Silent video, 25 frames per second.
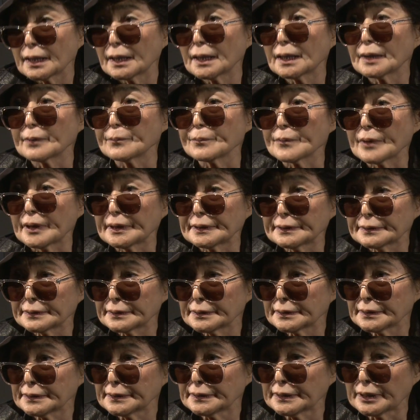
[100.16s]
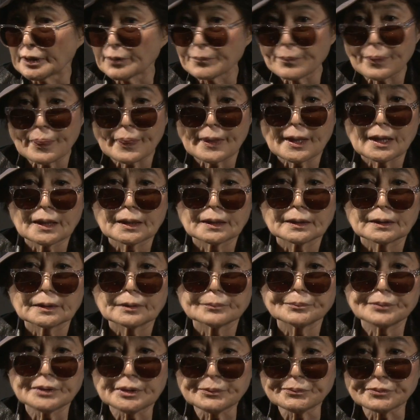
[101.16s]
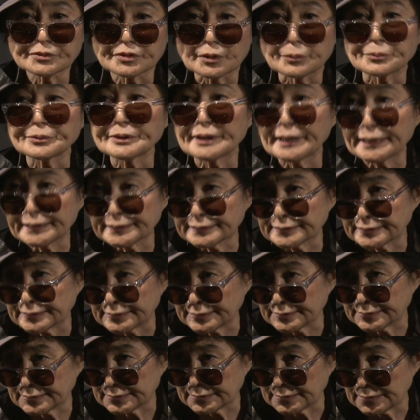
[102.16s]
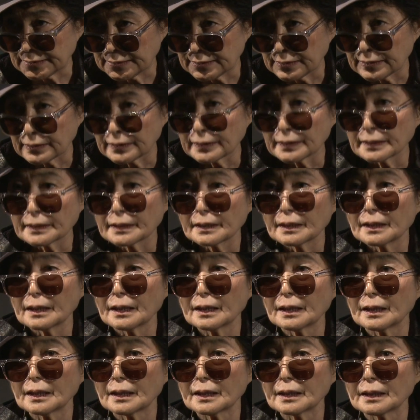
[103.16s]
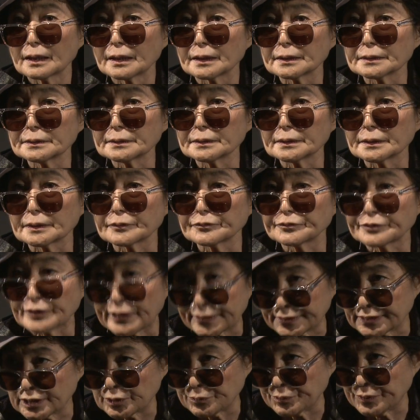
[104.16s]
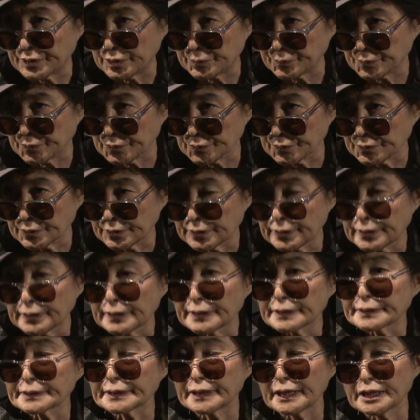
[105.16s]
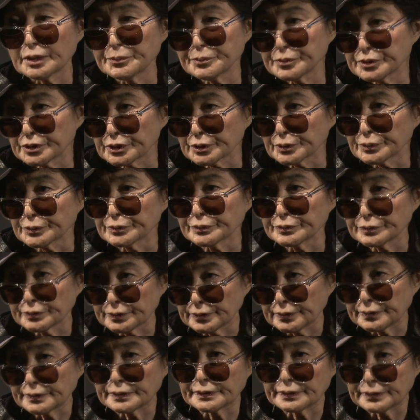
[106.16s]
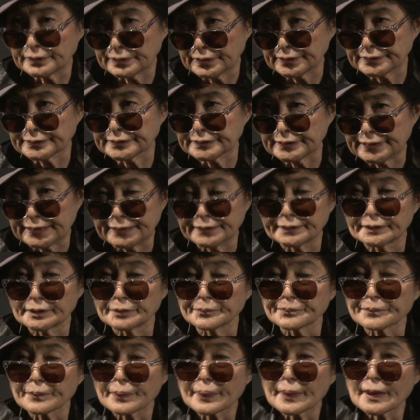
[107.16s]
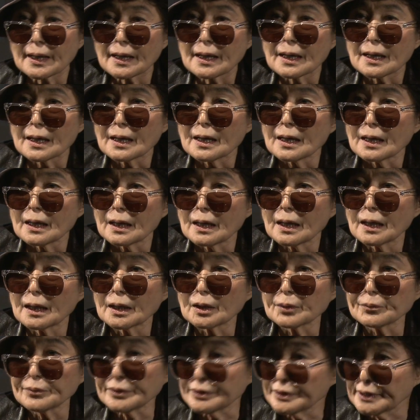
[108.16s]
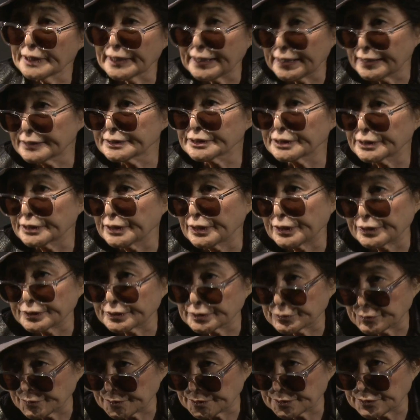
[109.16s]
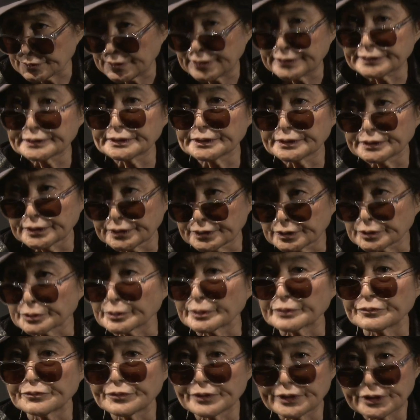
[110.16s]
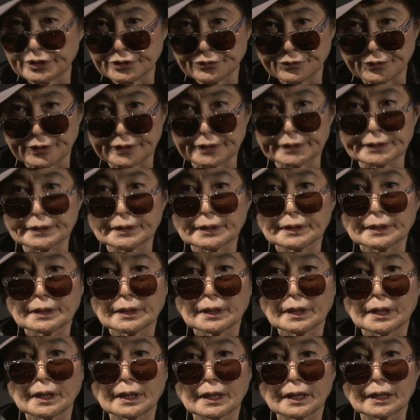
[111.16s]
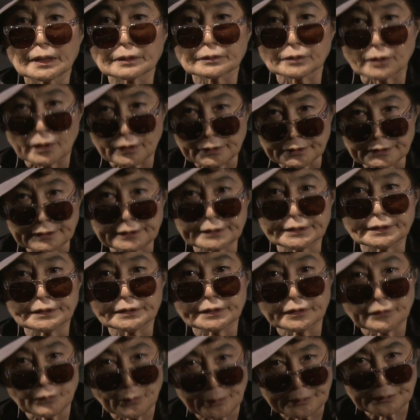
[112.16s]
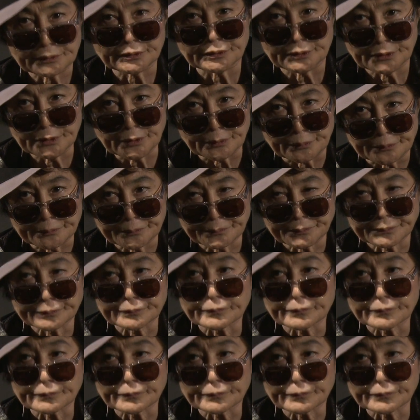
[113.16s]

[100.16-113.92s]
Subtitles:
And the people from Texas, the fracking people, came to the state with their engineers, because the engineers were very, very cognizant of what to do.